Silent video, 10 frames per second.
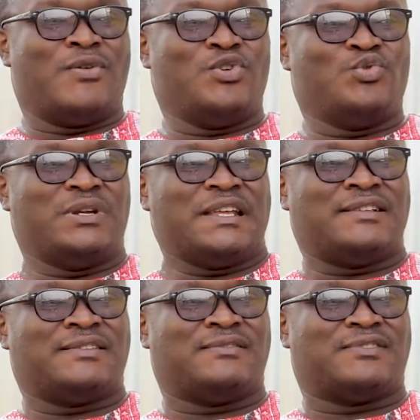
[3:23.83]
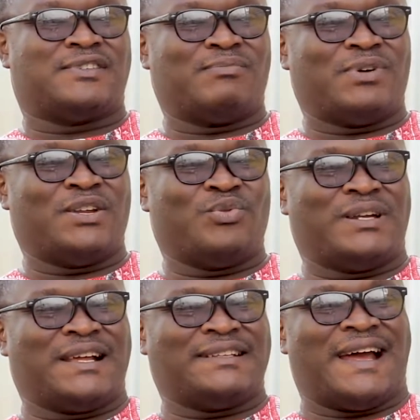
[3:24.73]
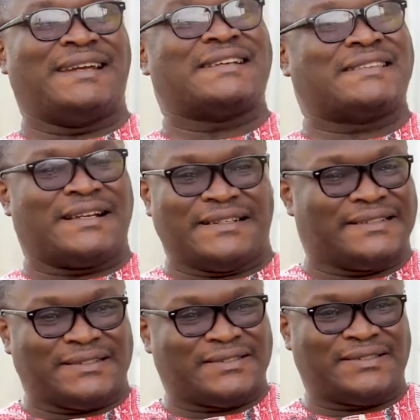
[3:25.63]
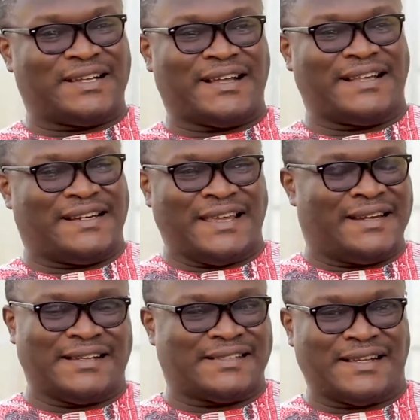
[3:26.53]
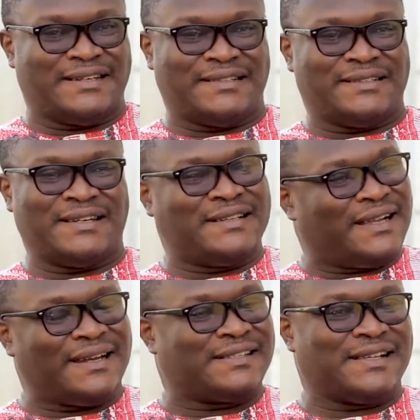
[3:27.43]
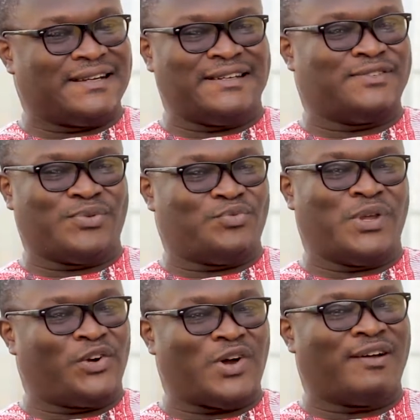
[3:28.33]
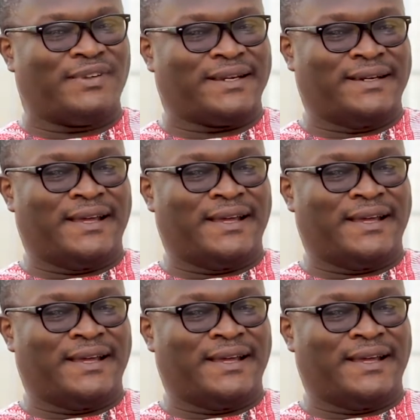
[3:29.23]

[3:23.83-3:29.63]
You need somebody with that understanding, that clear understanding. That understanding is what we are not having.